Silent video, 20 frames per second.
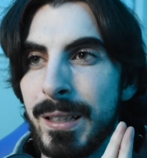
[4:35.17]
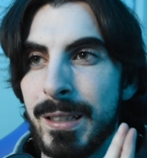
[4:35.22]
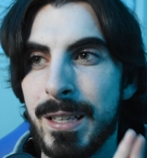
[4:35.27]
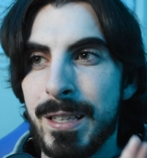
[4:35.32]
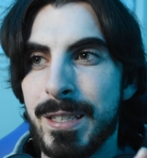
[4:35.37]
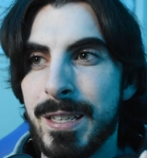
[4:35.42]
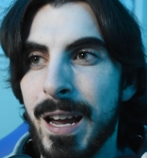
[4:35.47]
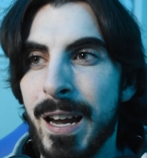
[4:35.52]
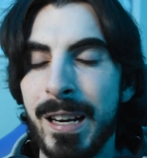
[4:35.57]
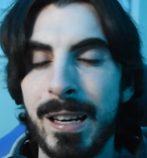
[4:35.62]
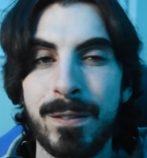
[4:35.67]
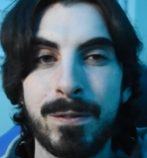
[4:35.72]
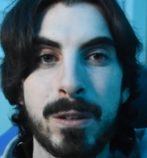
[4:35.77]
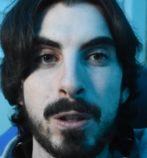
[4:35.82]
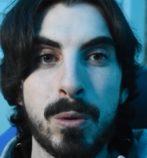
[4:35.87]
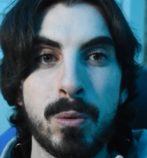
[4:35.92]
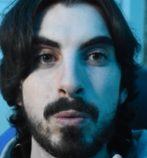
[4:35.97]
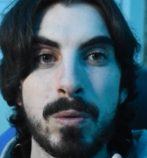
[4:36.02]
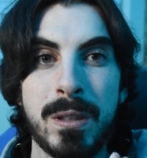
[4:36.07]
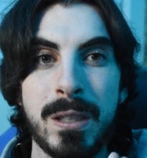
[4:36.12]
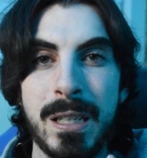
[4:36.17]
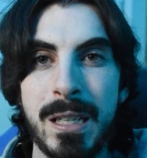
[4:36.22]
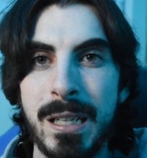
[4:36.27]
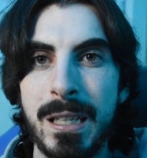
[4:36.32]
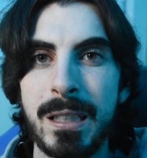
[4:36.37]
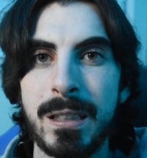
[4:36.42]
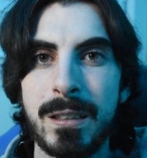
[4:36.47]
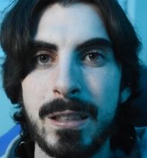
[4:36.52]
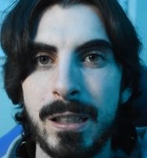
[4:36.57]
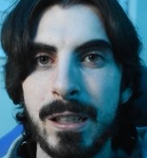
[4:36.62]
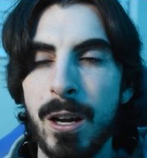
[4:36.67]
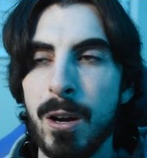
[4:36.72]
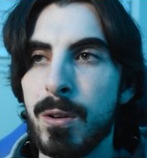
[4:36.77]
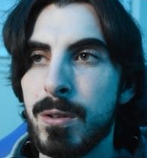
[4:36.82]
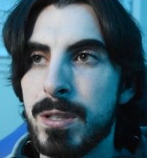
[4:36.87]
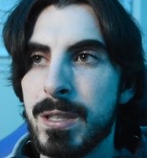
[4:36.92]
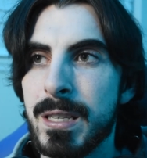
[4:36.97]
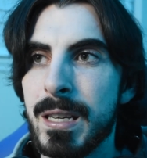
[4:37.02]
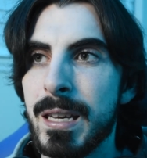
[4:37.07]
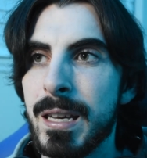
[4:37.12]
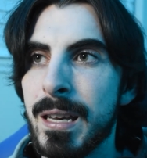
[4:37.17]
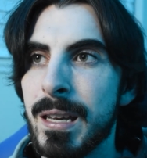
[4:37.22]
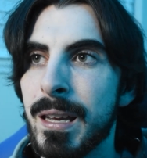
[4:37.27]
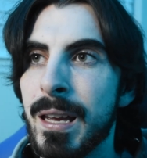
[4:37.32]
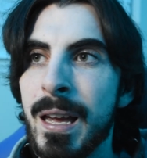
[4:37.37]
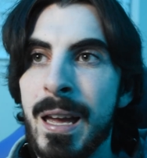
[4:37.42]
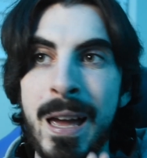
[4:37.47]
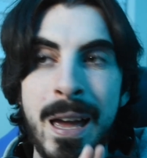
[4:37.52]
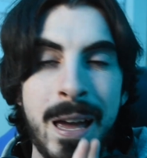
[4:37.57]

decide if you need to go see it.